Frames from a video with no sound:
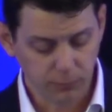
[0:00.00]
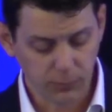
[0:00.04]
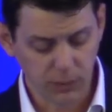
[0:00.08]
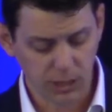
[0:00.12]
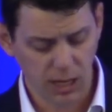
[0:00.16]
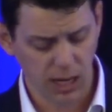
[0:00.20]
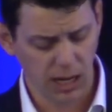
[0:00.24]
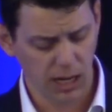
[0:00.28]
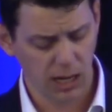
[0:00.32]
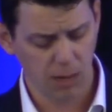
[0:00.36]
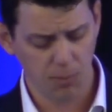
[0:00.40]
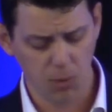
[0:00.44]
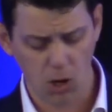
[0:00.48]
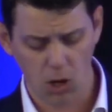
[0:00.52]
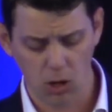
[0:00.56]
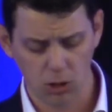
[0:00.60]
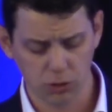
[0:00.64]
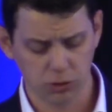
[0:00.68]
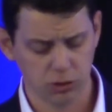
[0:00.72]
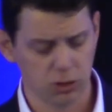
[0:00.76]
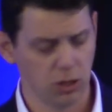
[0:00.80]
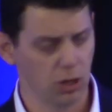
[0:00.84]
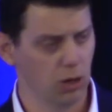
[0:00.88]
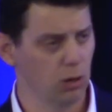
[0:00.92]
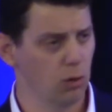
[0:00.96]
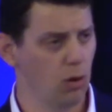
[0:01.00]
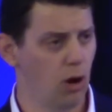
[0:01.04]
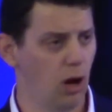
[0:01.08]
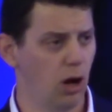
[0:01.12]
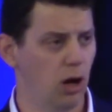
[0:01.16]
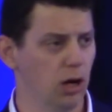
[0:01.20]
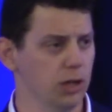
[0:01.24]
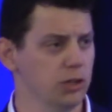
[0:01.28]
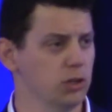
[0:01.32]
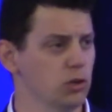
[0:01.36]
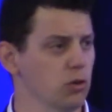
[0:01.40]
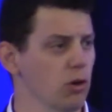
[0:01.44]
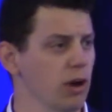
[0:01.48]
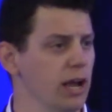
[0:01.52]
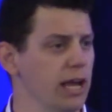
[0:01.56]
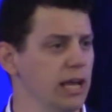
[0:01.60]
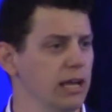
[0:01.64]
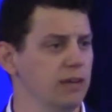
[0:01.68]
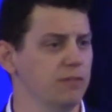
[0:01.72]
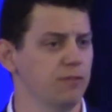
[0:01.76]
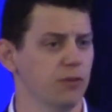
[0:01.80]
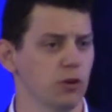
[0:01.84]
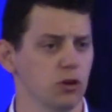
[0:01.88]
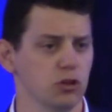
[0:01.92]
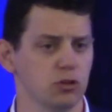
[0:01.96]
Also,
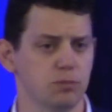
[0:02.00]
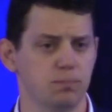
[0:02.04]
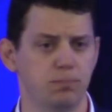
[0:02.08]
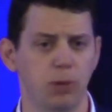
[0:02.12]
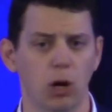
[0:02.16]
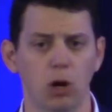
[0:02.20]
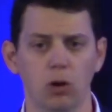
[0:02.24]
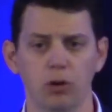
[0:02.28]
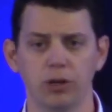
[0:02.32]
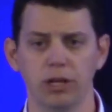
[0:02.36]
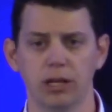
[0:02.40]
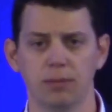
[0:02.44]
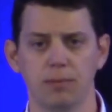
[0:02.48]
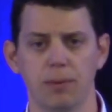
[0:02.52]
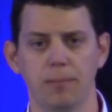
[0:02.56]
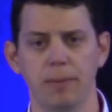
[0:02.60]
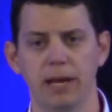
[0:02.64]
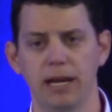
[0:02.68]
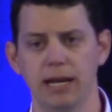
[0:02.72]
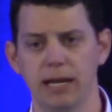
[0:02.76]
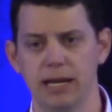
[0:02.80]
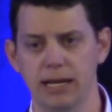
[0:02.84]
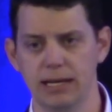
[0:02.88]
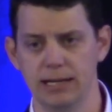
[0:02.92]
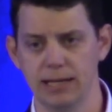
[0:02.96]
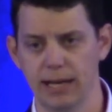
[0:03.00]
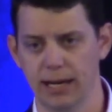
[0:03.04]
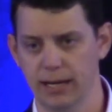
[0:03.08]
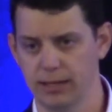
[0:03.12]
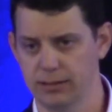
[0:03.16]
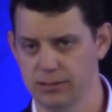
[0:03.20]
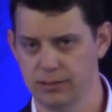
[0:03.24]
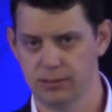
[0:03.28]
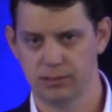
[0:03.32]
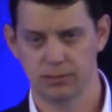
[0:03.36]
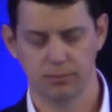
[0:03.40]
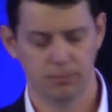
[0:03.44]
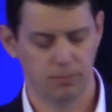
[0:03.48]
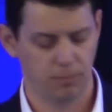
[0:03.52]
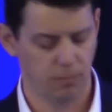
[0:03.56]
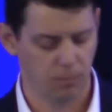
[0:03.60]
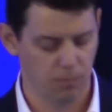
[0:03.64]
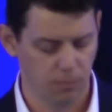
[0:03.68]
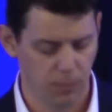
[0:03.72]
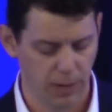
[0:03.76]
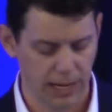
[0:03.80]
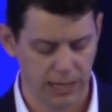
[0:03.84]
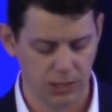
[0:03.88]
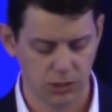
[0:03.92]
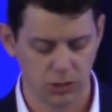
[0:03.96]
on-grade versus podium amenity decks.
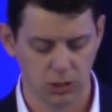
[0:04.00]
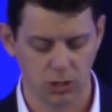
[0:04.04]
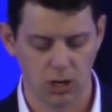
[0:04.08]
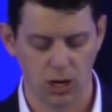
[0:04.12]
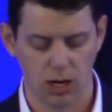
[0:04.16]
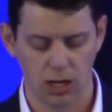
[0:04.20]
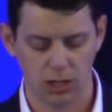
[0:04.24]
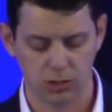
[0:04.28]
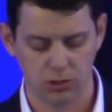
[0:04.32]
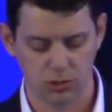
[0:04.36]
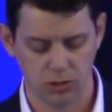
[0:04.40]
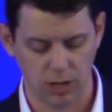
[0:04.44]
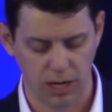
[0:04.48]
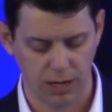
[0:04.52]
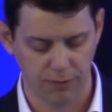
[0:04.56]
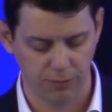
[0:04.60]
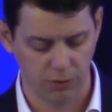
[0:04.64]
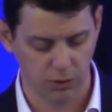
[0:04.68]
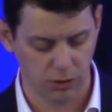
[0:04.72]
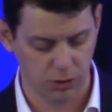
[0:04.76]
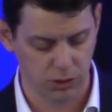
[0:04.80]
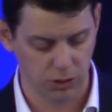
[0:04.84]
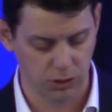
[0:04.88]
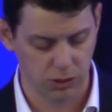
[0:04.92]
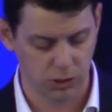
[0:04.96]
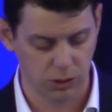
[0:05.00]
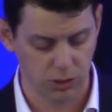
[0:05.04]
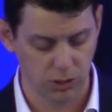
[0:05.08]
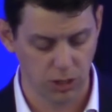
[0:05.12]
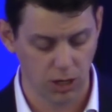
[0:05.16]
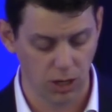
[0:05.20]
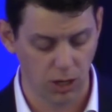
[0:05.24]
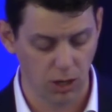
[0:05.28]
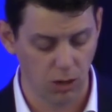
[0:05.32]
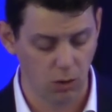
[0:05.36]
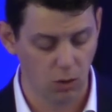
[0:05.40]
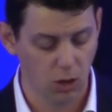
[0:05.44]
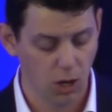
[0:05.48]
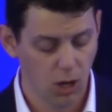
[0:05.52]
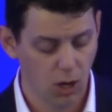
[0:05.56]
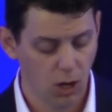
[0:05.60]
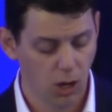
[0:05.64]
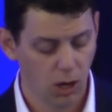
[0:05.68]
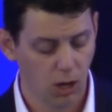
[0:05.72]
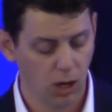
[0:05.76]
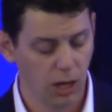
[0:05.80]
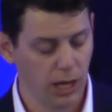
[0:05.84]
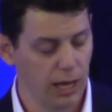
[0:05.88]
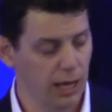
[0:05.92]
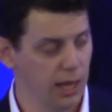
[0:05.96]
Major cost driver, good to know.
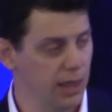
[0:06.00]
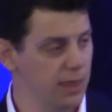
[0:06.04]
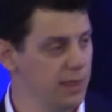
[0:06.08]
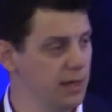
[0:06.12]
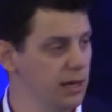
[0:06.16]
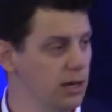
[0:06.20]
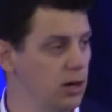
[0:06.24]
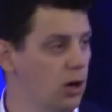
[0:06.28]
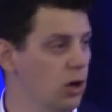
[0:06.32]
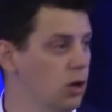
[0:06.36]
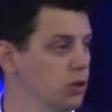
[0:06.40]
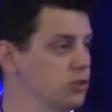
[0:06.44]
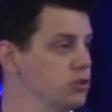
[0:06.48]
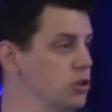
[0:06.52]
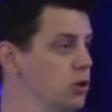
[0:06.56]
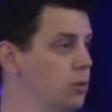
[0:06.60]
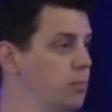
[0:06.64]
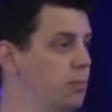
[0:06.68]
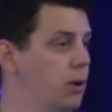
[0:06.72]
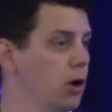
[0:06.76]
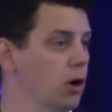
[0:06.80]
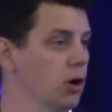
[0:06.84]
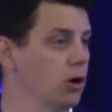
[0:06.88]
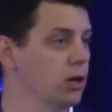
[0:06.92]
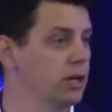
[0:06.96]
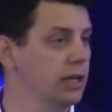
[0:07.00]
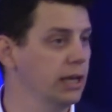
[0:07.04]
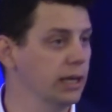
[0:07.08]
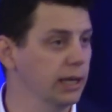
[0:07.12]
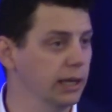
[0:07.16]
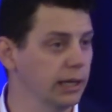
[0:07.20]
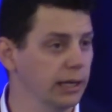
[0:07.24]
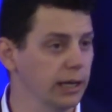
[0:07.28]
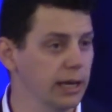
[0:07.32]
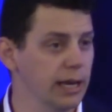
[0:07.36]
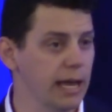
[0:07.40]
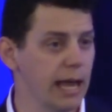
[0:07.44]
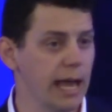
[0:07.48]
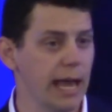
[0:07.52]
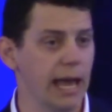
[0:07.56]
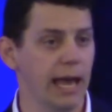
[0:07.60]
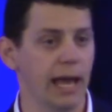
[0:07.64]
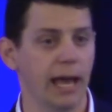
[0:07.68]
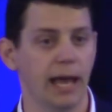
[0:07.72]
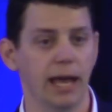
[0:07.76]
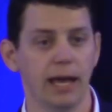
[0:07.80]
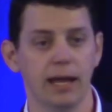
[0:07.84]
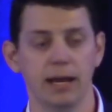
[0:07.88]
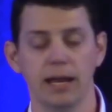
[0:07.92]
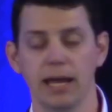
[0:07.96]
And then also parking
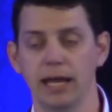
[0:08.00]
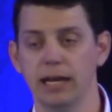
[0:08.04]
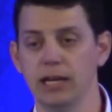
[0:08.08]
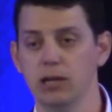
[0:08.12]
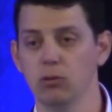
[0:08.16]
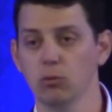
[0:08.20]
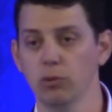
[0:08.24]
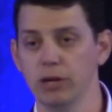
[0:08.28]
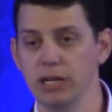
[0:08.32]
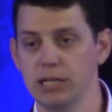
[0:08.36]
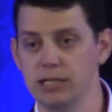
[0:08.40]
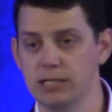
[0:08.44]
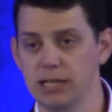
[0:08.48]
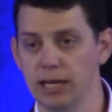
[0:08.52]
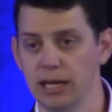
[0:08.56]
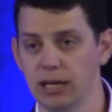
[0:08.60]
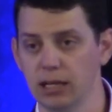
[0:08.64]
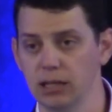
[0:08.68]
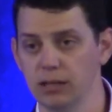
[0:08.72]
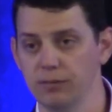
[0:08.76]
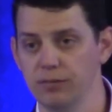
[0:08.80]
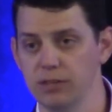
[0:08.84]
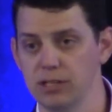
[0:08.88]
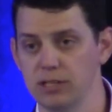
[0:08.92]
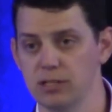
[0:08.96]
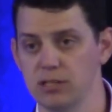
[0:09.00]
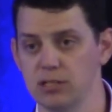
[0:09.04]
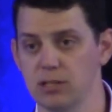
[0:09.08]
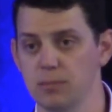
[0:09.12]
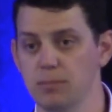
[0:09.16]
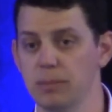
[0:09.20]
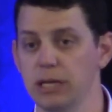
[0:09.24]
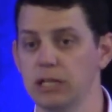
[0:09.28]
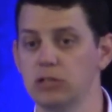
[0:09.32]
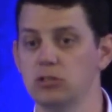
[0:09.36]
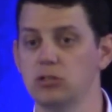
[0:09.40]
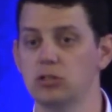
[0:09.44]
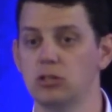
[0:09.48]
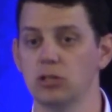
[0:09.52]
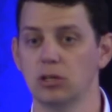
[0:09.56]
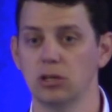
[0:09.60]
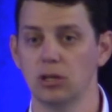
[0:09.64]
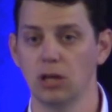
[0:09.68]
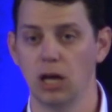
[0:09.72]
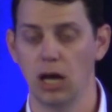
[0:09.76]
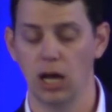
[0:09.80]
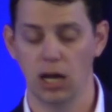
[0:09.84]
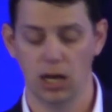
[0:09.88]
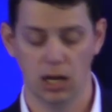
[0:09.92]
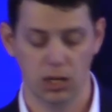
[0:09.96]
and any retail if this is a mixed
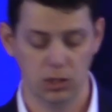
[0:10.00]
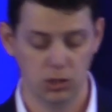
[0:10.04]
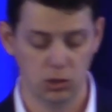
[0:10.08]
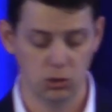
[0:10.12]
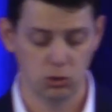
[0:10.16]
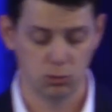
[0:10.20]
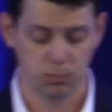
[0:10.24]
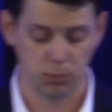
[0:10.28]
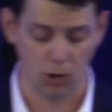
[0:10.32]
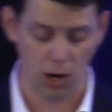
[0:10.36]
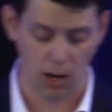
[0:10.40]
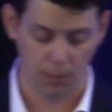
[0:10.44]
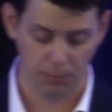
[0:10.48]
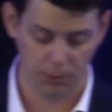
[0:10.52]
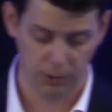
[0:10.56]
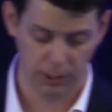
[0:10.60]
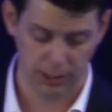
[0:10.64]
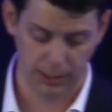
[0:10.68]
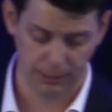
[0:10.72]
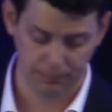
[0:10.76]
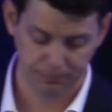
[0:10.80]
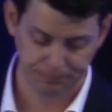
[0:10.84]
use property.